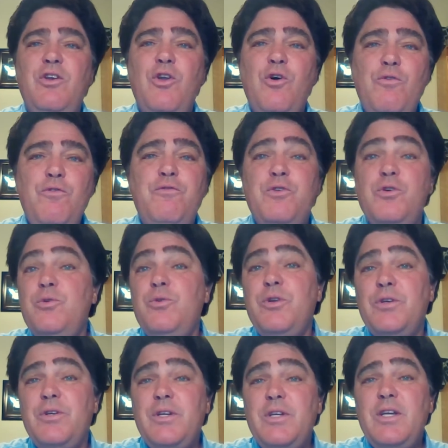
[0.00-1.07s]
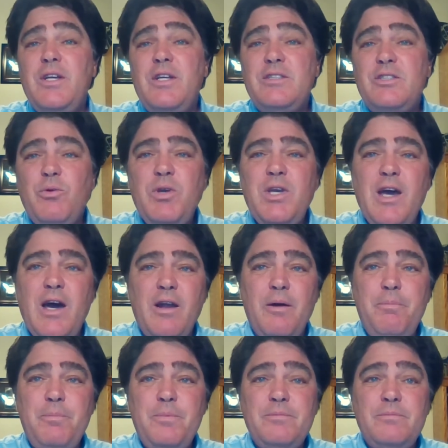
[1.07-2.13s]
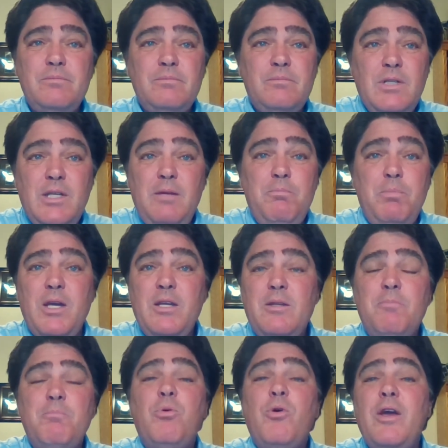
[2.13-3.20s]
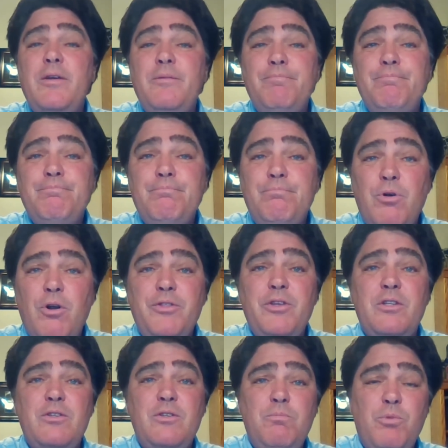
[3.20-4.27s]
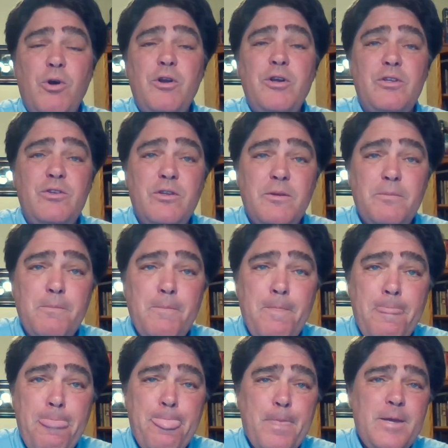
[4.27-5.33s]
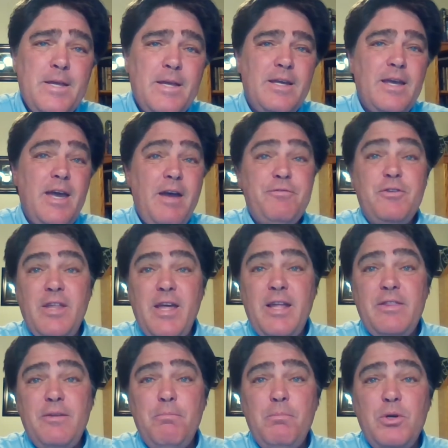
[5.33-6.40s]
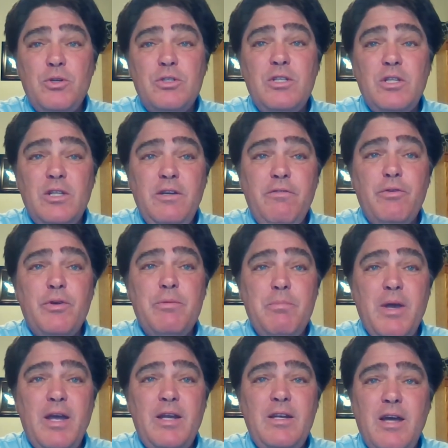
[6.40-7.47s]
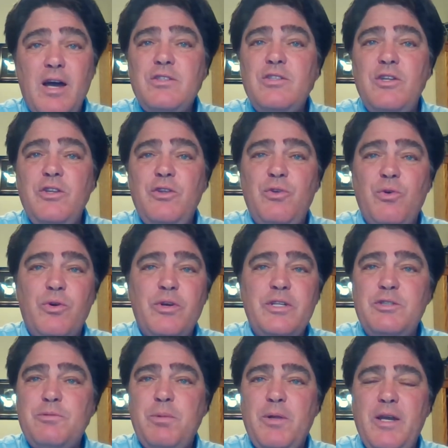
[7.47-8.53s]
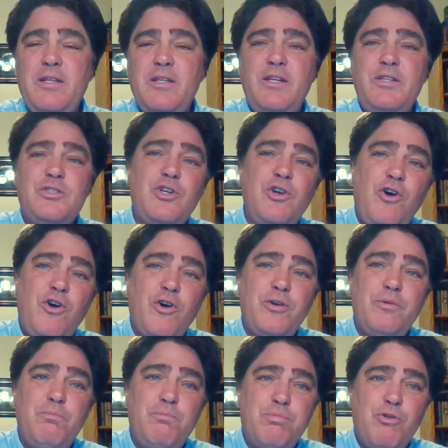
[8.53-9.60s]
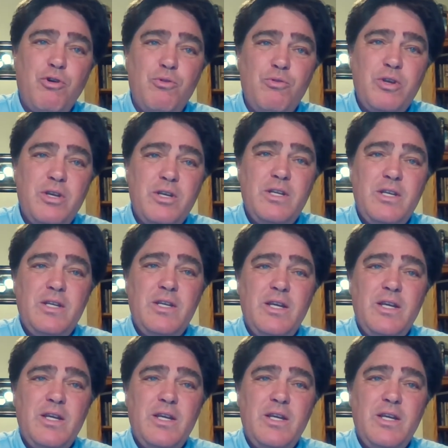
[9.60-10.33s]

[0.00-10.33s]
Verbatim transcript: had no food. So we got up, he baked them bread, brought, it, brought it to them. After that, the milk delivery man knocked on the door and explained that his cart broke